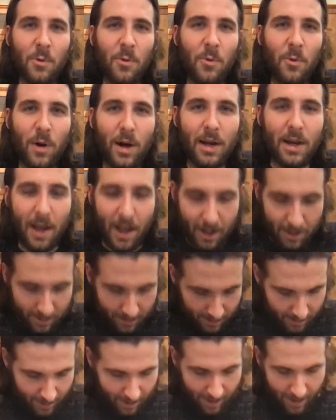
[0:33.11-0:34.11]
Why
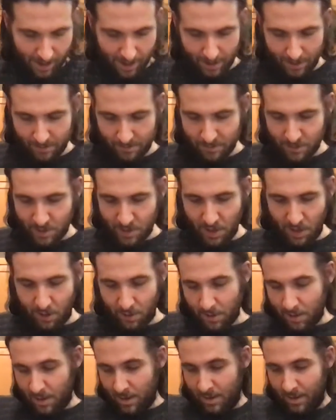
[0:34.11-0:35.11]
not? So,
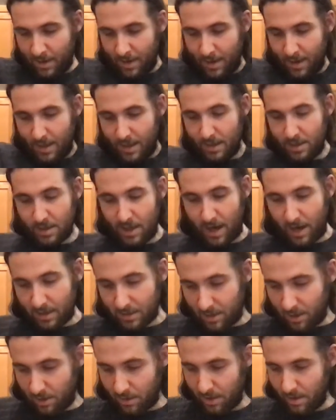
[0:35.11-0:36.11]
this
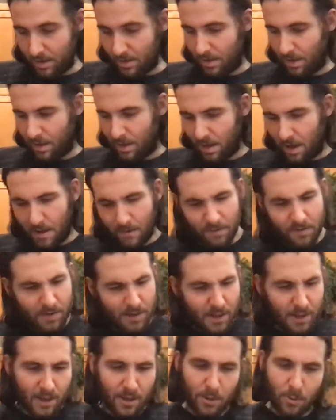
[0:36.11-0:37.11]
cocktail is a
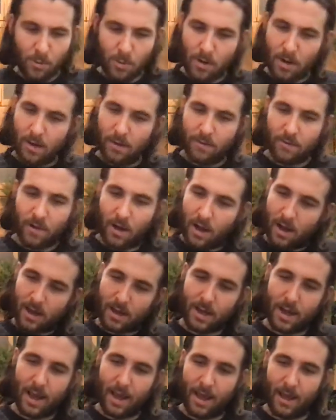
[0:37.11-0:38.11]
lovely riff
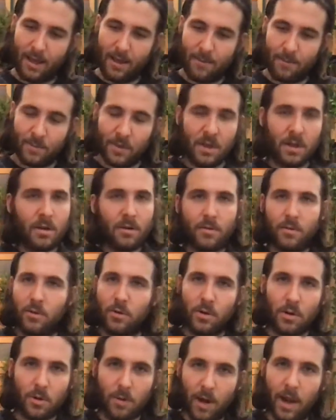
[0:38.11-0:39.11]
on a Vieux
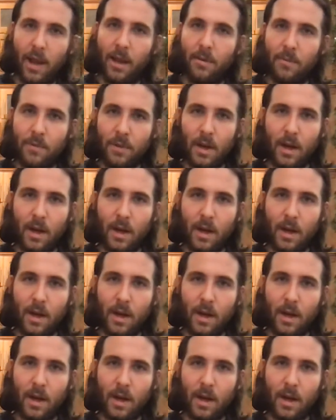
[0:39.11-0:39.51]
Carré